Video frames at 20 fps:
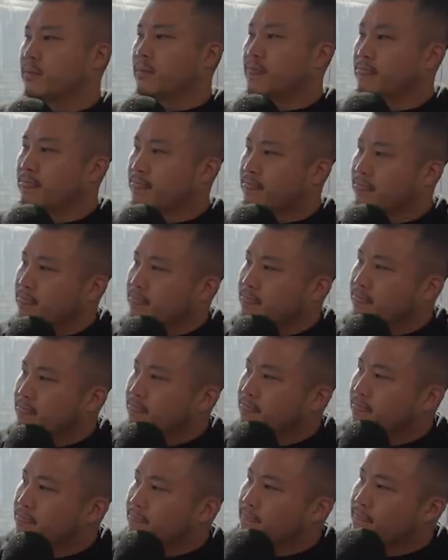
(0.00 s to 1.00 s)

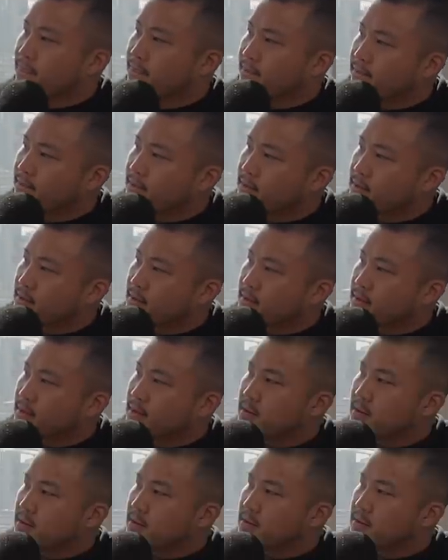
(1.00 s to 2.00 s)

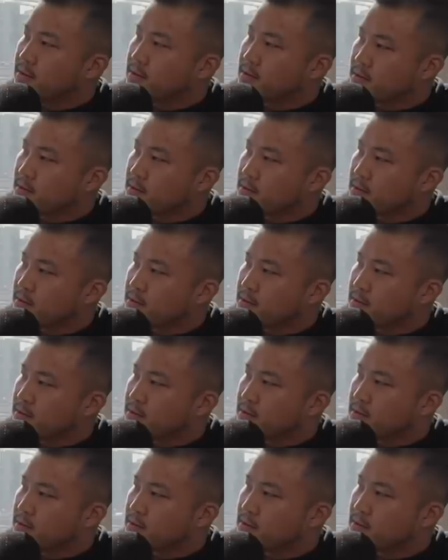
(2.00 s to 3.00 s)

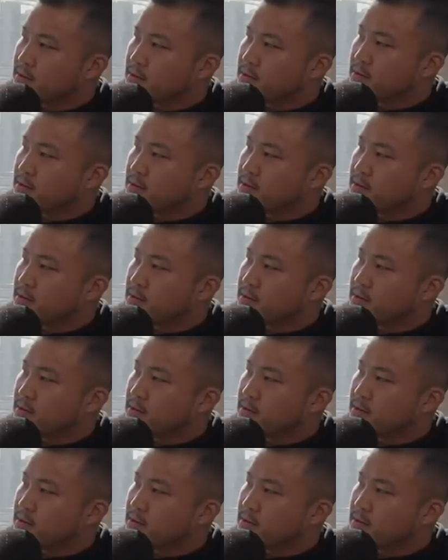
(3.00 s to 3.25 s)
(not speaking)